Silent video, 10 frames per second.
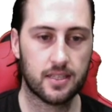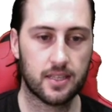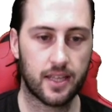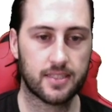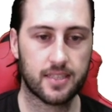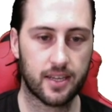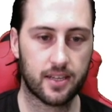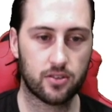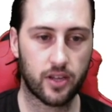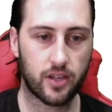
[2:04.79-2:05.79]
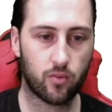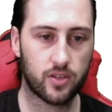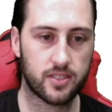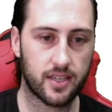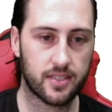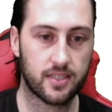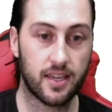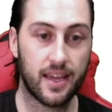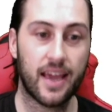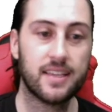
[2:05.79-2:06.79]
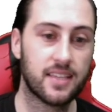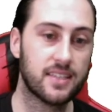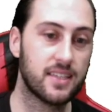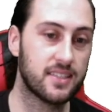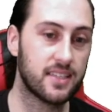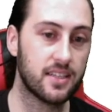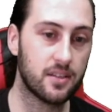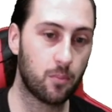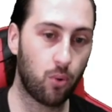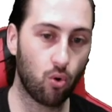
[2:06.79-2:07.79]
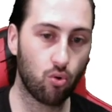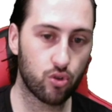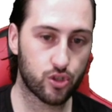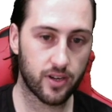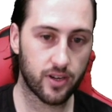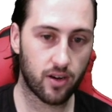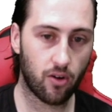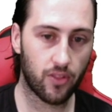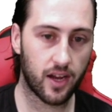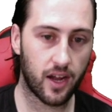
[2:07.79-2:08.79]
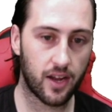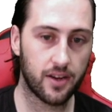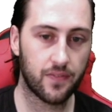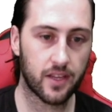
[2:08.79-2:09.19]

Let's take a look at what he says. He says he didn't pull the trigger on the gun